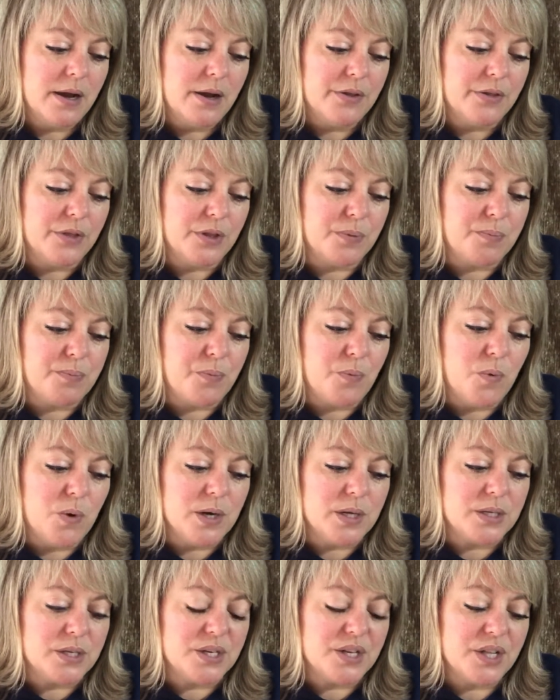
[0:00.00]
The
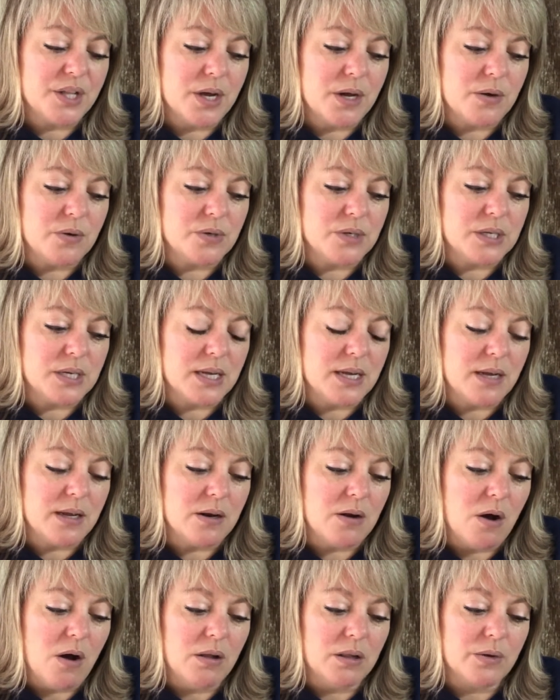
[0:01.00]
woods closed in
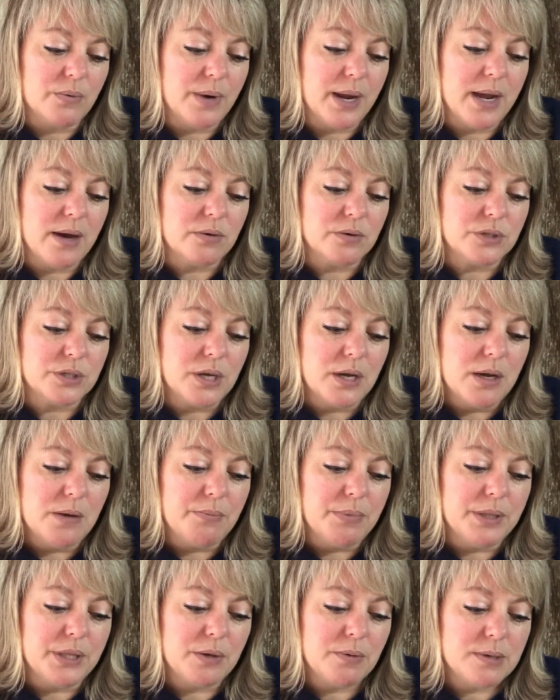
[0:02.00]
all around,
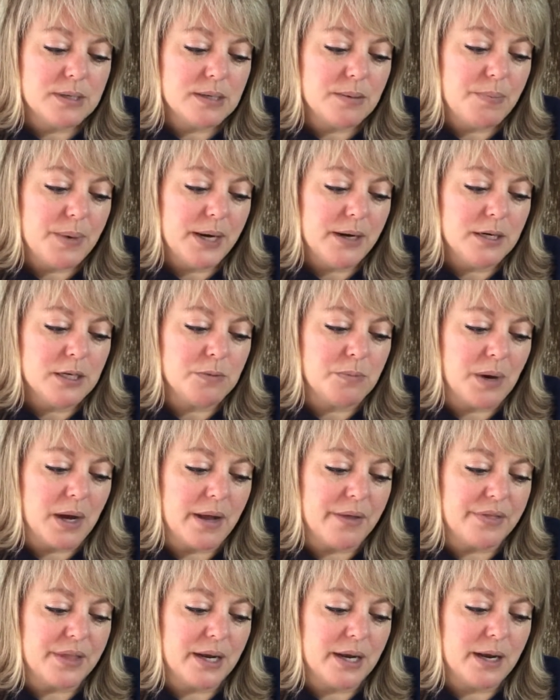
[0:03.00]
but there was a bare
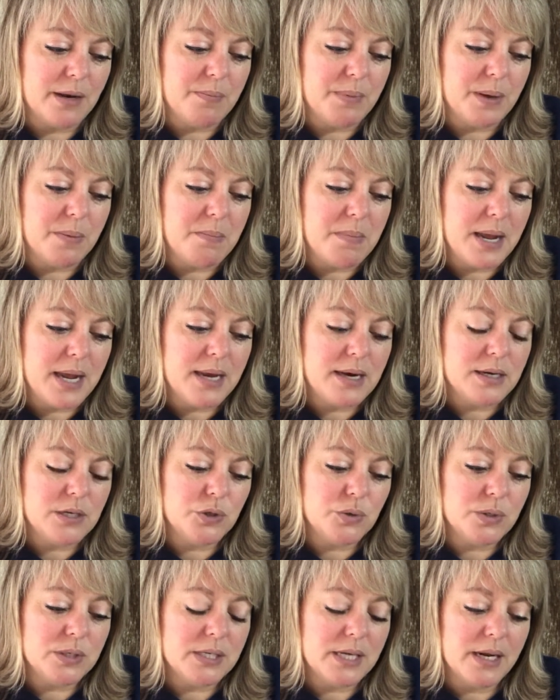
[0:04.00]
spot that had been made
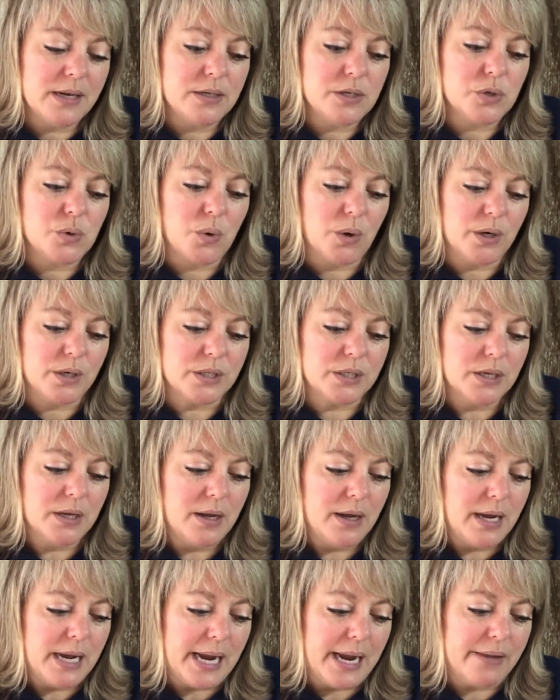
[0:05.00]
into a tennis court,
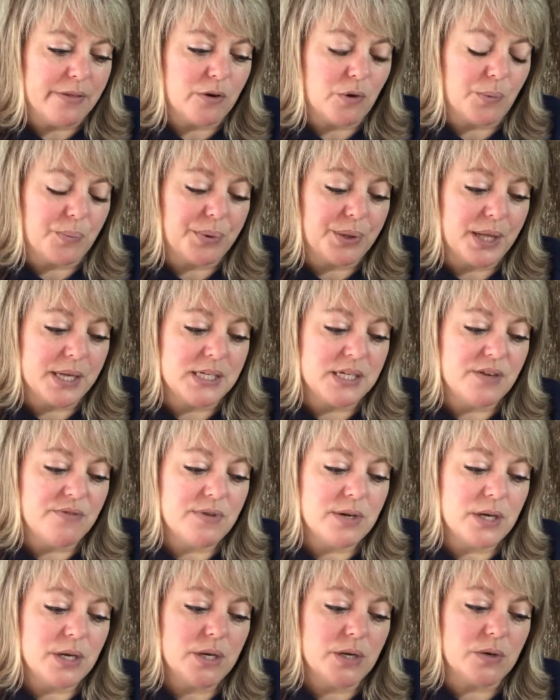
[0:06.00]
and there were plenty of
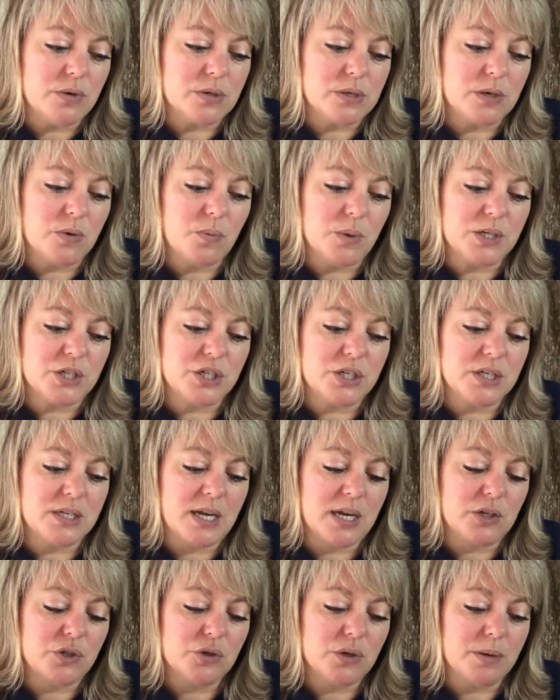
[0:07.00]
canoes in which to
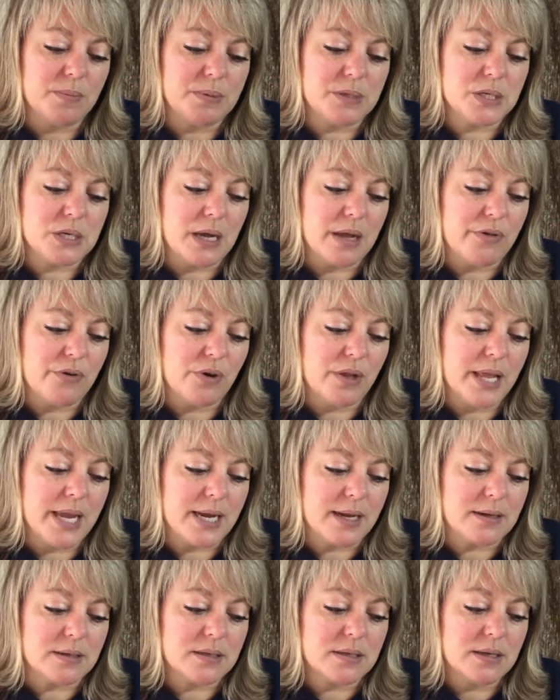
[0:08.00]
take trips to other
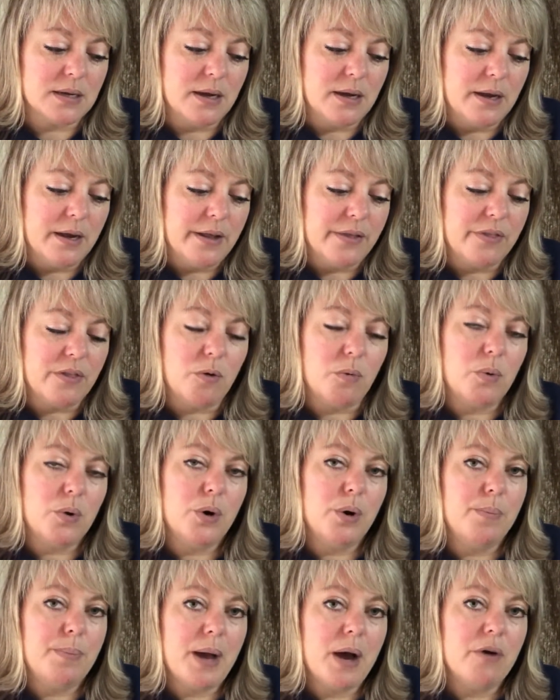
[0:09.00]
lakes. There were
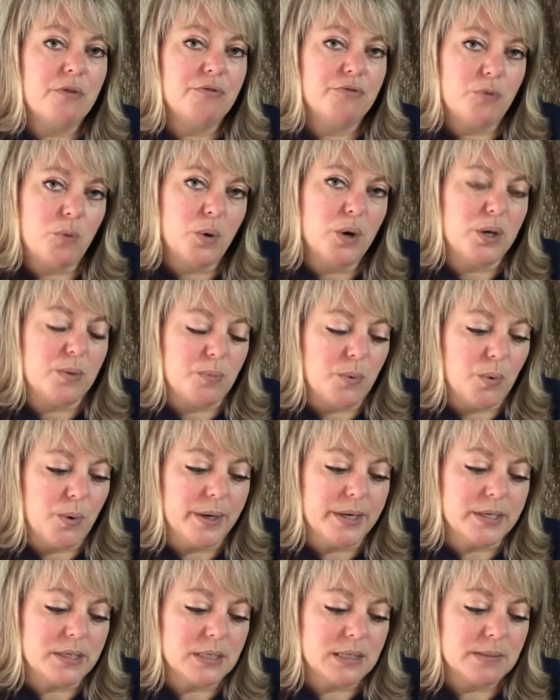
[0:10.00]
about 40
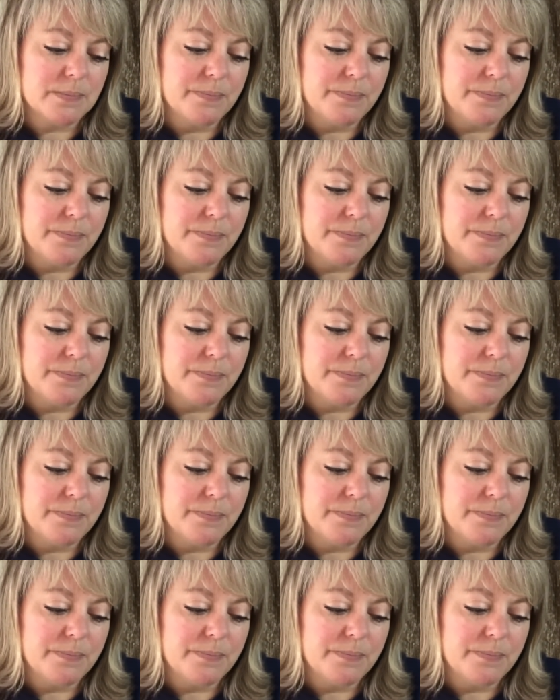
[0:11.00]
boys.